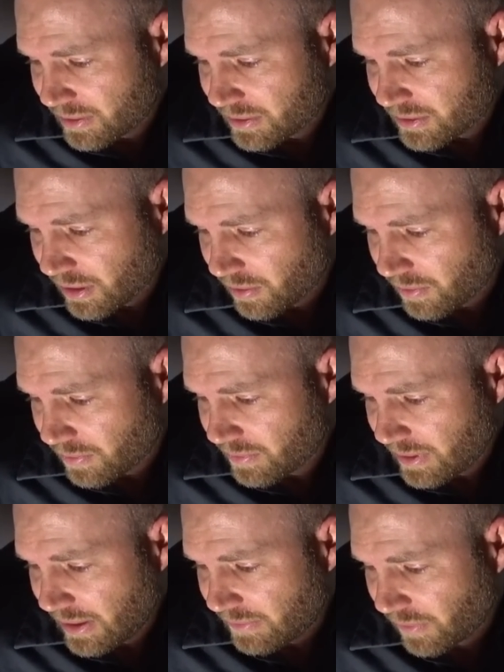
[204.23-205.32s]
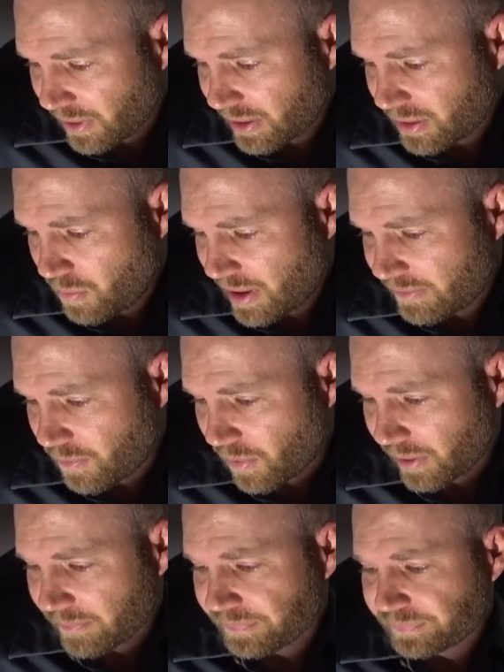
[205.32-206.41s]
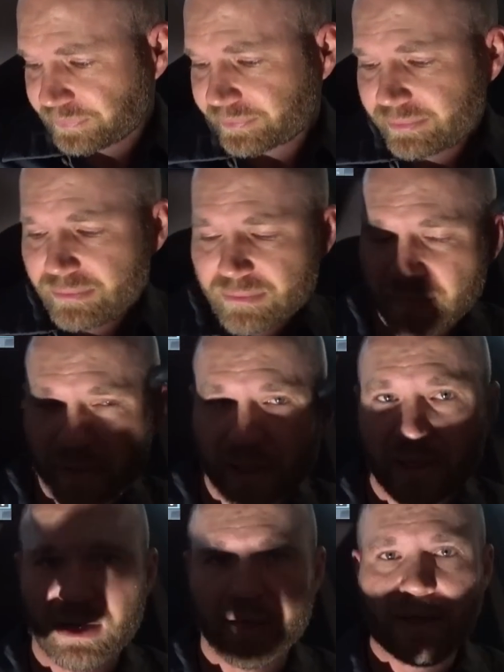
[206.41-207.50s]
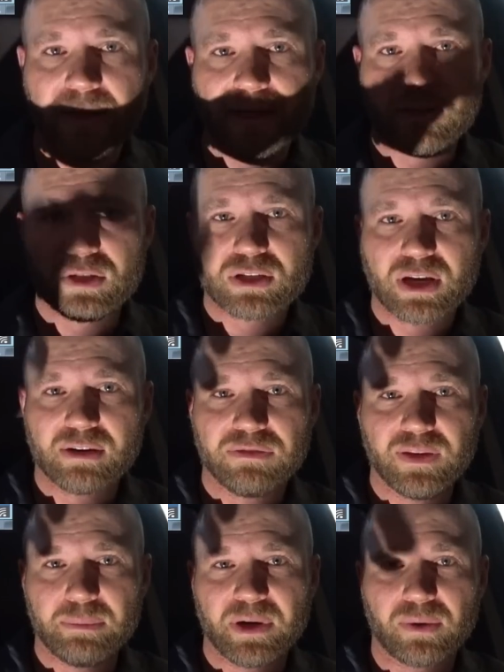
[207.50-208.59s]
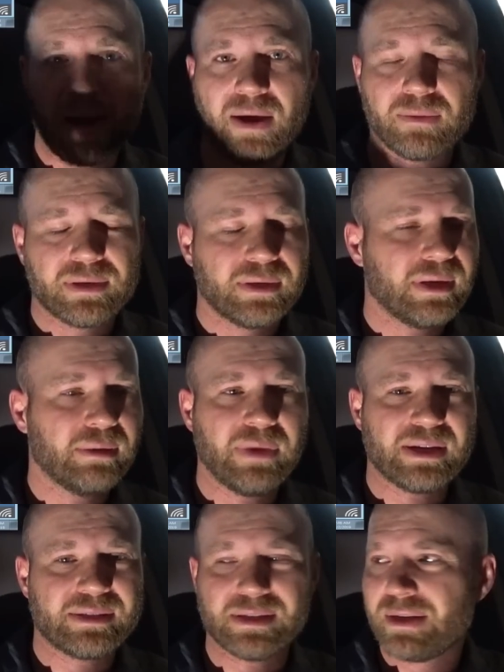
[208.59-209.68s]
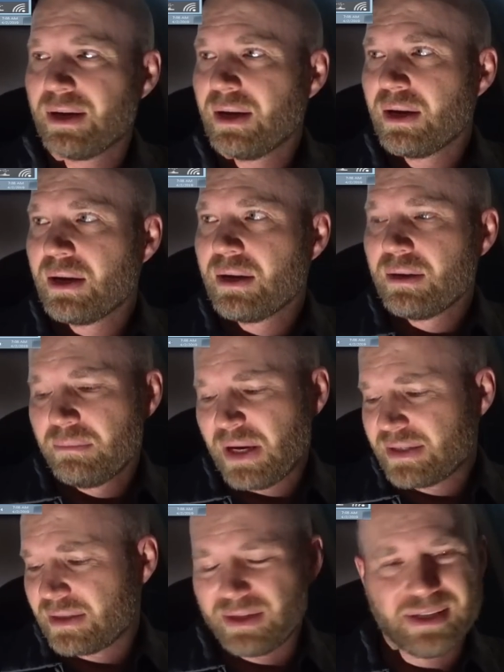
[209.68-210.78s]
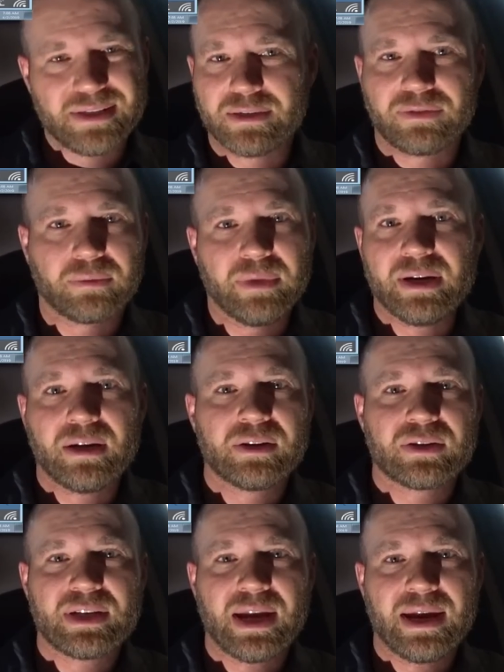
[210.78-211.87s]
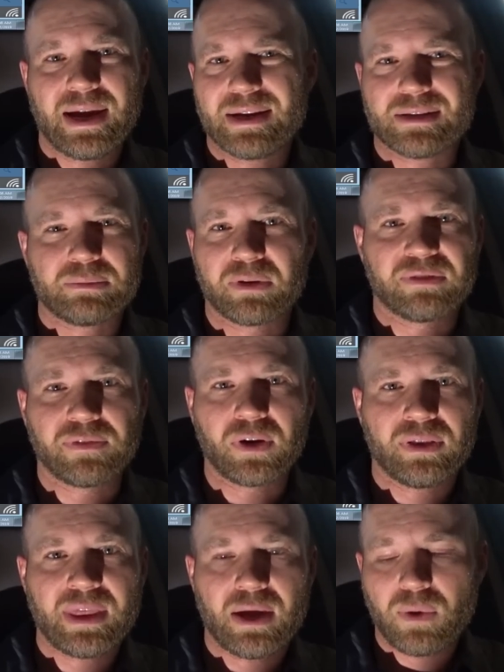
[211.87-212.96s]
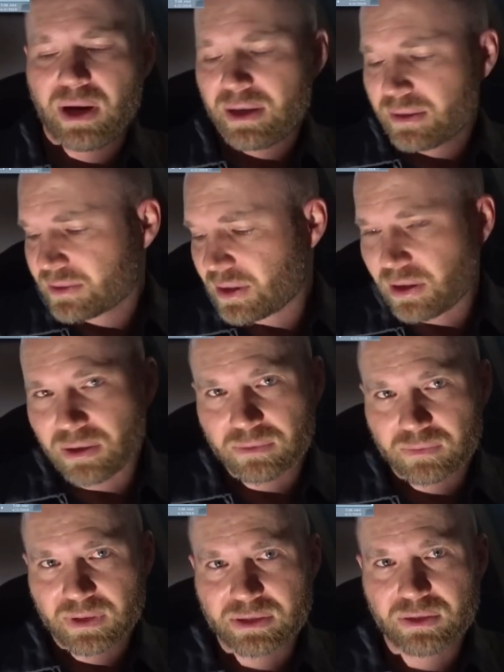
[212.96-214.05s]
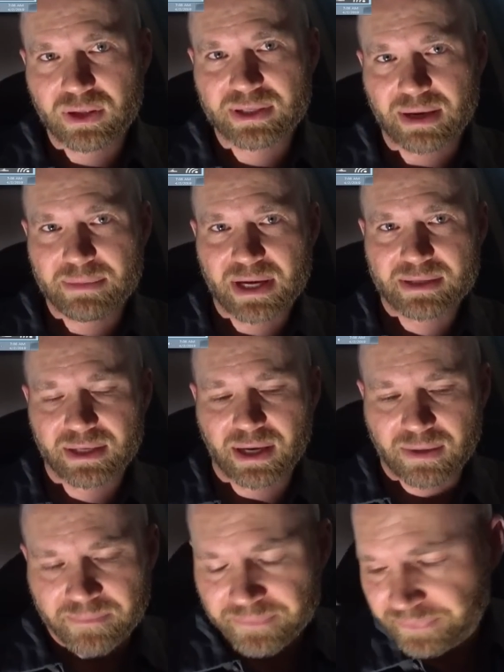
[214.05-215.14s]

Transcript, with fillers: So inverting the waveform is just going to flip it around. It makes it makes it easier for me to understand. I just prefer it that way. So let's do the same test again.